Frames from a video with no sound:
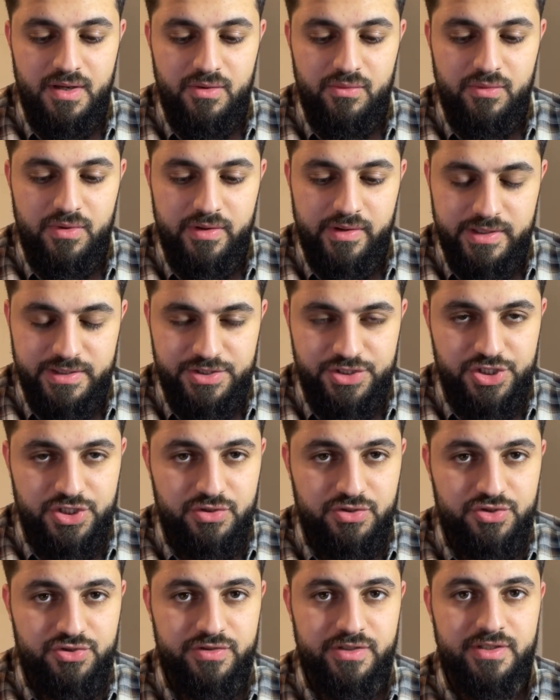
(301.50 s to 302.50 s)
Whereas
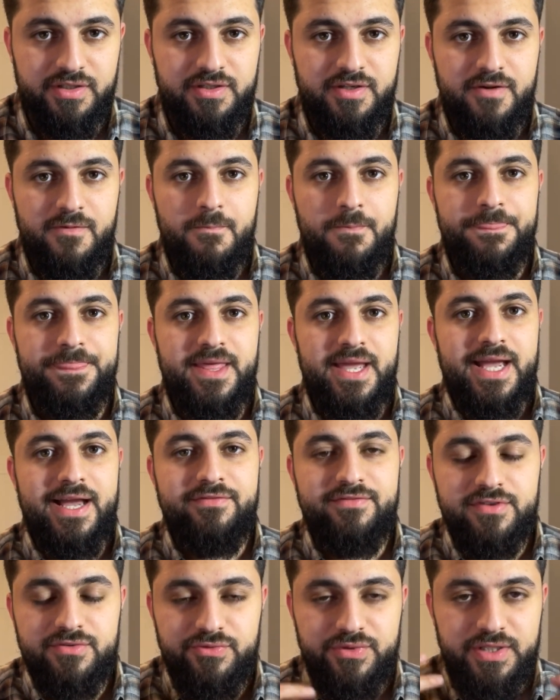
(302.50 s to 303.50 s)
children, they
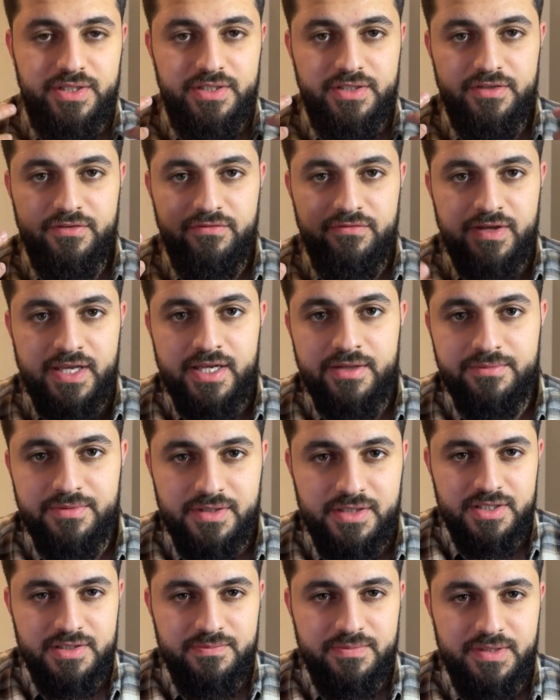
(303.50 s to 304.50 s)
haven't really developed
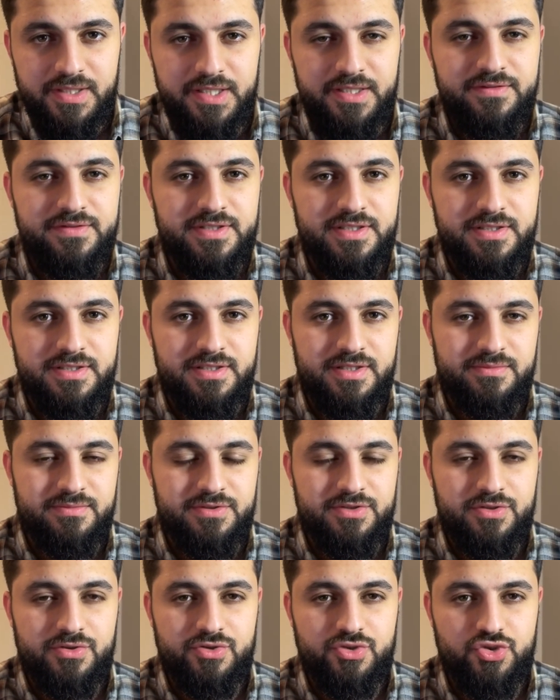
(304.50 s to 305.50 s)
belief systems
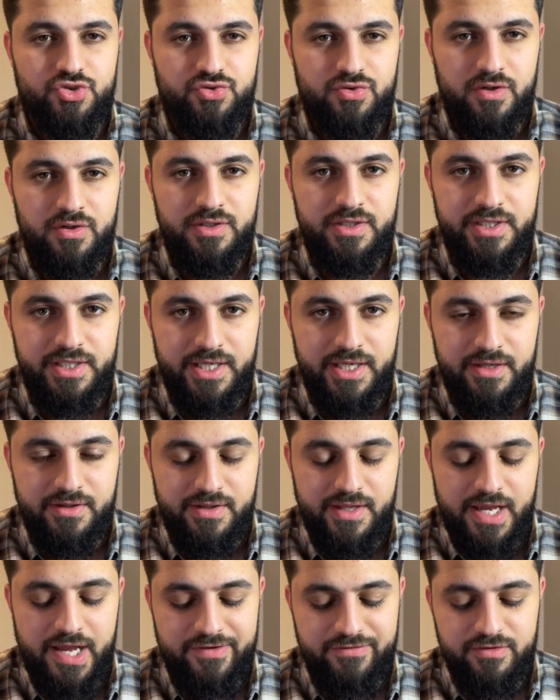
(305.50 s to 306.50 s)
so strongly yet.
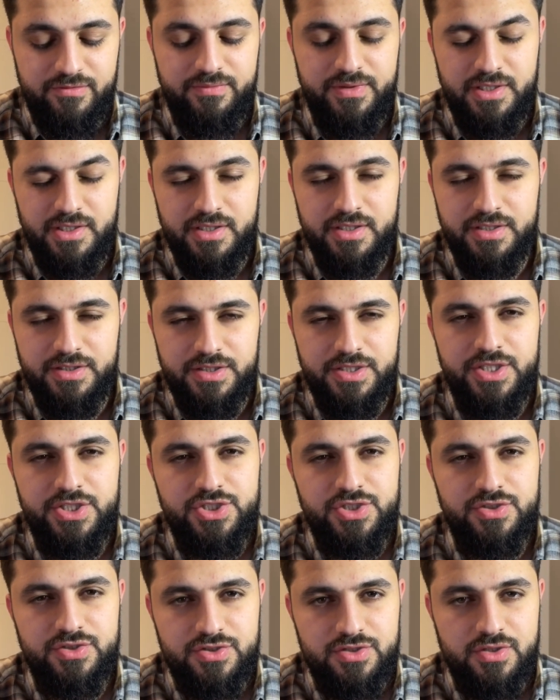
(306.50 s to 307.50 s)
They haven't been
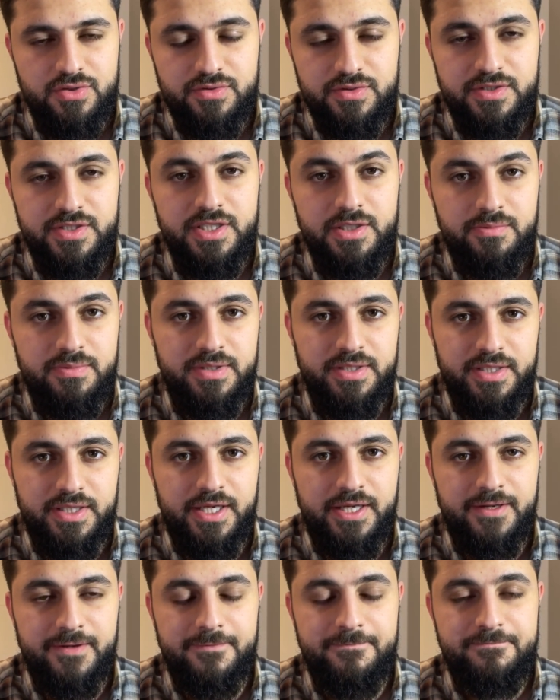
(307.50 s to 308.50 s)
conditioned so deeply
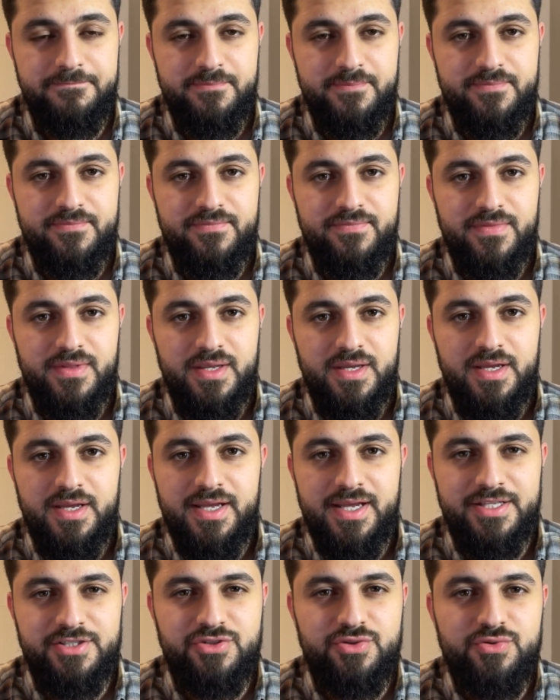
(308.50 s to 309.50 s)
yet.
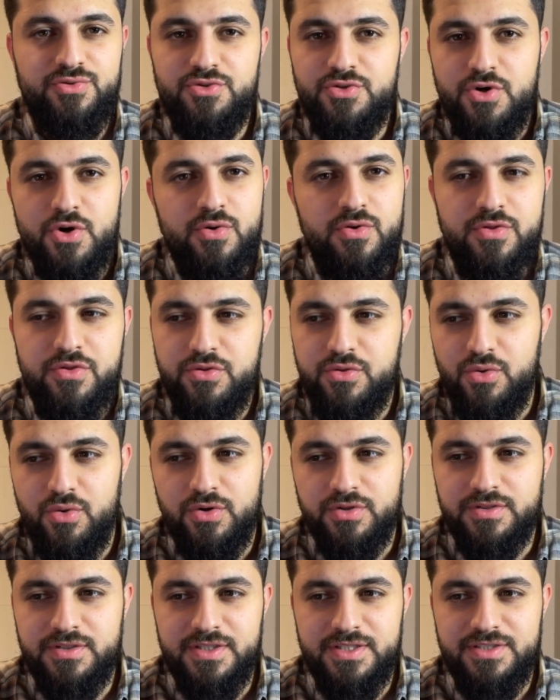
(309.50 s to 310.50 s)
And so no
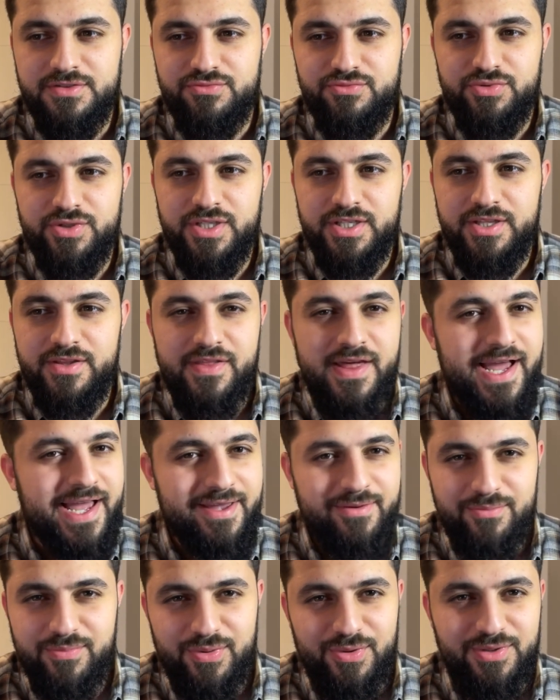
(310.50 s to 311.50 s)
thought is really that
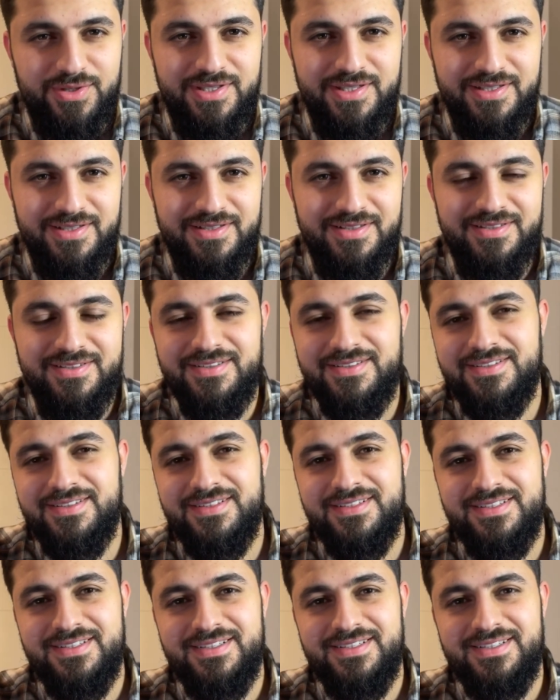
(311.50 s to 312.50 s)
important.
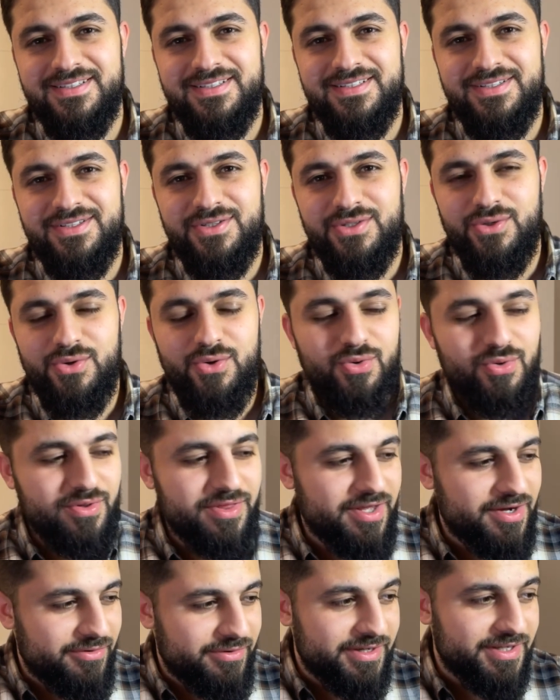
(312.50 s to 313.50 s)
All
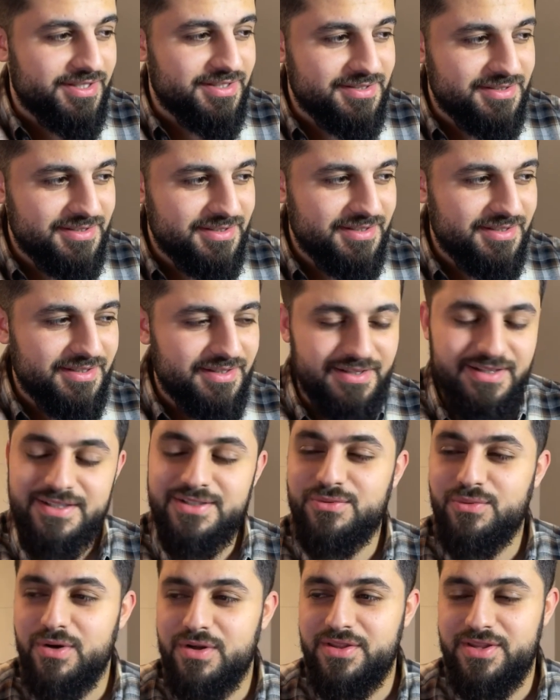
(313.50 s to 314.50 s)
there is
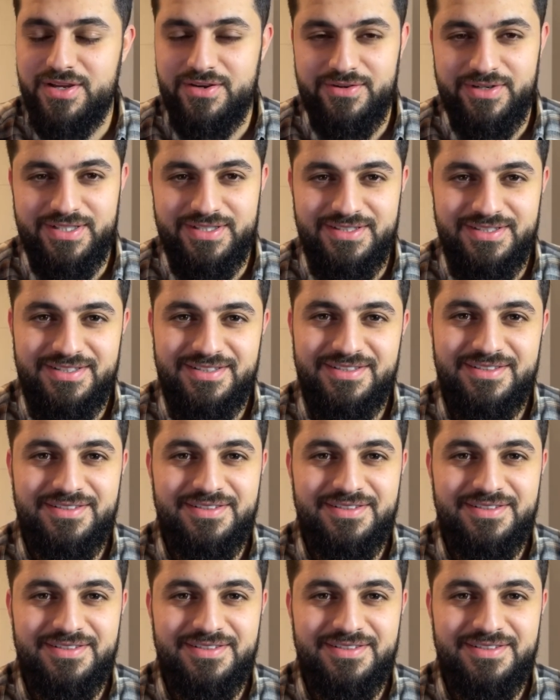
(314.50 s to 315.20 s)
what there is.